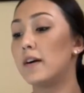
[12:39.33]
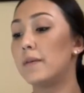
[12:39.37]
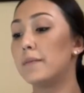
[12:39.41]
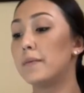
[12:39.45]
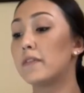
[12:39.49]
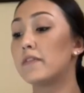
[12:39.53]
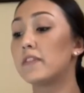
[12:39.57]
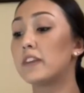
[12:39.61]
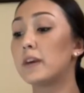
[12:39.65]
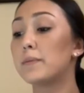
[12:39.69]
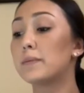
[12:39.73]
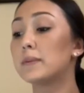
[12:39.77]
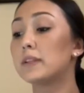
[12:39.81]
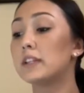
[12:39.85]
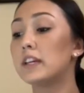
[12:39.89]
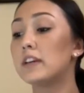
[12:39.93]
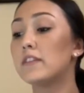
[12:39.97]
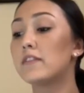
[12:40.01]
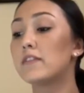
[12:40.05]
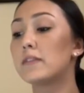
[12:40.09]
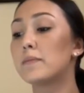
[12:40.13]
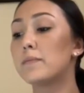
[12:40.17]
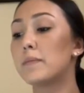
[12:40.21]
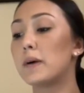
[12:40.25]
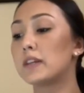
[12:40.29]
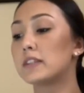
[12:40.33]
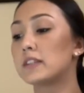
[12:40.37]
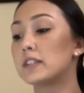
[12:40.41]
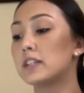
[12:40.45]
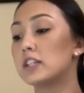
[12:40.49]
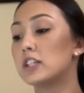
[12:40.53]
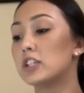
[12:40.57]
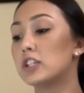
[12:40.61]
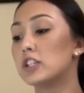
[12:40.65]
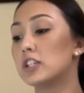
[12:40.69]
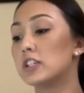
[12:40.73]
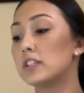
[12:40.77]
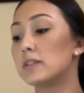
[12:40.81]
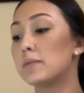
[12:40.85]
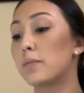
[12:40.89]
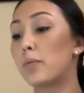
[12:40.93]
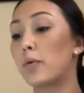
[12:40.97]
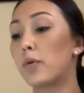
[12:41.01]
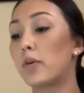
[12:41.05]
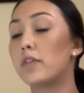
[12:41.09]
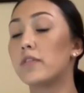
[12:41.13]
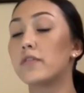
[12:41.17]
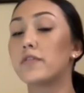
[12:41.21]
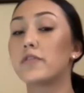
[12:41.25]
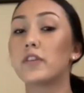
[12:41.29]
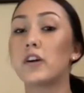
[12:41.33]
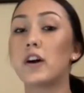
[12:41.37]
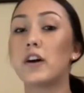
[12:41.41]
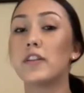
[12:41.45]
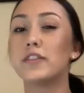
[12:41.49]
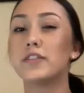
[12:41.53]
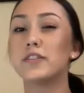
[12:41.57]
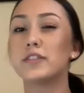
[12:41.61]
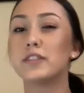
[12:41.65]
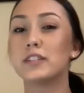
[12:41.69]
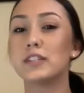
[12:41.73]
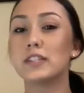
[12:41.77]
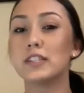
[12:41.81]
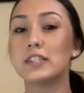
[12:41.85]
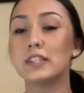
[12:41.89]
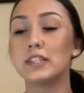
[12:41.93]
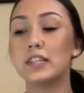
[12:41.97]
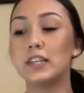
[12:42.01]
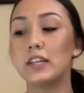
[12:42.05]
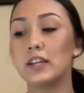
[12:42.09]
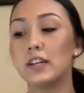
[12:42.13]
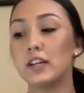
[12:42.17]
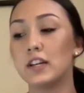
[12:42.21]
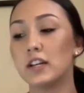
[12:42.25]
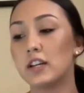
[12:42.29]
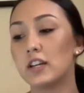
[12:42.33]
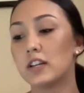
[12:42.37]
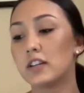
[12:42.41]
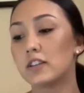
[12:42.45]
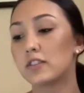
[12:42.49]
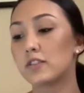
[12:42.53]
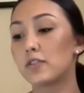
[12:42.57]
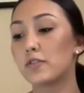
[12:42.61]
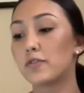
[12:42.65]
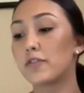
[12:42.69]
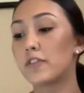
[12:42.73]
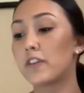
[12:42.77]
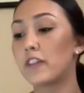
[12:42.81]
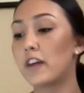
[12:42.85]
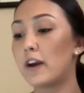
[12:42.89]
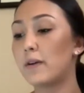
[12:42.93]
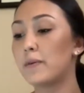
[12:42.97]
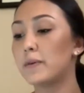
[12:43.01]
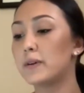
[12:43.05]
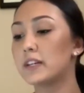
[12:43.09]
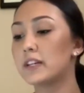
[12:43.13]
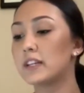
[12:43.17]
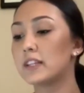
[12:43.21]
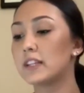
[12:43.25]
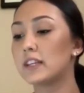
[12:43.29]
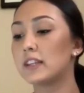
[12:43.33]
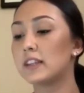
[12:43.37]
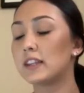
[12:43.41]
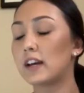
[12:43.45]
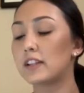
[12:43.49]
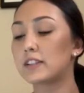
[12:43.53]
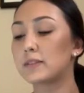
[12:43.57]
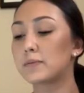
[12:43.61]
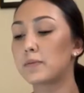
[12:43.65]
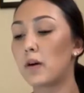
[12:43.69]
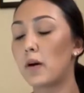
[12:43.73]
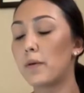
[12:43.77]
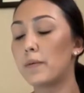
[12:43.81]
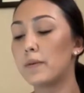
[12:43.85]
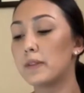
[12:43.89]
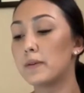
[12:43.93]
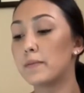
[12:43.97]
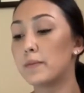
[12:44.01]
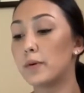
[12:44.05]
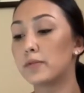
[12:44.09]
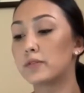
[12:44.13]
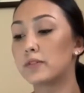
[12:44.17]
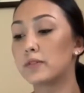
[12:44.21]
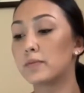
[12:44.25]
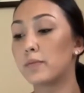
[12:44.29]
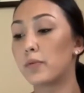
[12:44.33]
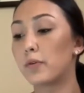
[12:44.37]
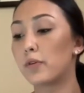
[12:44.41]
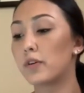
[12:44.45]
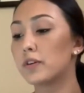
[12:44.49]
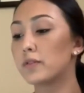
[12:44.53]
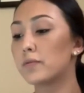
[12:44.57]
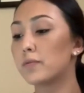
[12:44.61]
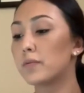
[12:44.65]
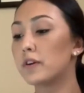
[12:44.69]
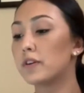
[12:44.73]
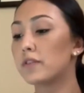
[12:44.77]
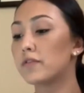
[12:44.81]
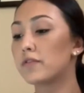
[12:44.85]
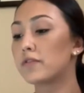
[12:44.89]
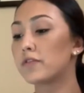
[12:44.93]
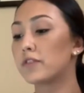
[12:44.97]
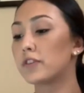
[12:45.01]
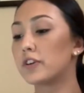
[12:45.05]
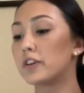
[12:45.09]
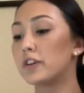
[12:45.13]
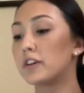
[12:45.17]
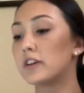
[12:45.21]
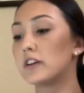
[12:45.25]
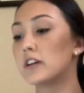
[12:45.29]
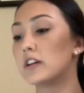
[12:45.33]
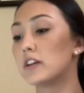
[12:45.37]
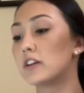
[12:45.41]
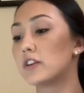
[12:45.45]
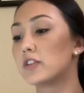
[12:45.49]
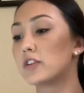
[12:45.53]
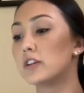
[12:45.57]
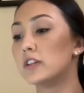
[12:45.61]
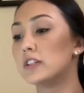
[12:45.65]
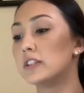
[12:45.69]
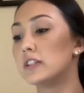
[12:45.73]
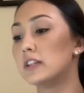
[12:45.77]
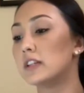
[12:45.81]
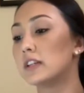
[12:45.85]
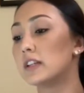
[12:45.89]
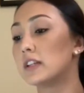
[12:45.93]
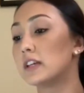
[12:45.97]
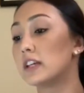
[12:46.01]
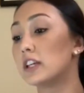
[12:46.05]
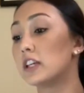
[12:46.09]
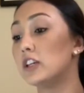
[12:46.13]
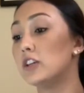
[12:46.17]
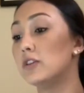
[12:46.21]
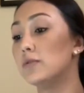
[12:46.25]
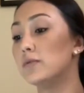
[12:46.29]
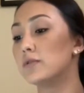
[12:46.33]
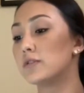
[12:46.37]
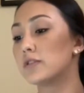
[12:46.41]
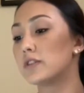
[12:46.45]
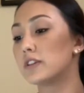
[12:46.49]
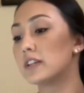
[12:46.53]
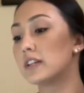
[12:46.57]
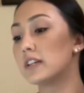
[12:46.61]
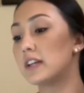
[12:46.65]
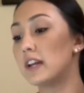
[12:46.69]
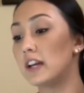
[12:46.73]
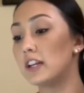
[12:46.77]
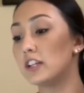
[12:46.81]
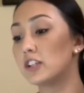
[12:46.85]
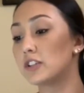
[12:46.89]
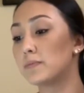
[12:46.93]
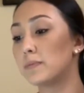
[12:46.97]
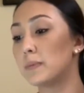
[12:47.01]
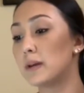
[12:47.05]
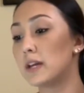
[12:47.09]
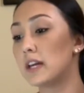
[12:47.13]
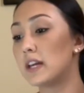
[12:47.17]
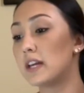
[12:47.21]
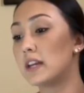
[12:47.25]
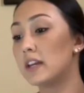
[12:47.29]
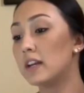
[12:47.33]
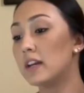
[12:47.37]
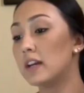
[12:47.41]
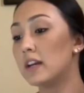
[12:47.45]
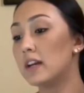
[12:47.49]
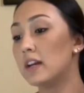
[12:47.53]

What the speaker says: if they believe the message is important for others to see. So for that one, I think that's probably the most important one for increasing user engagement,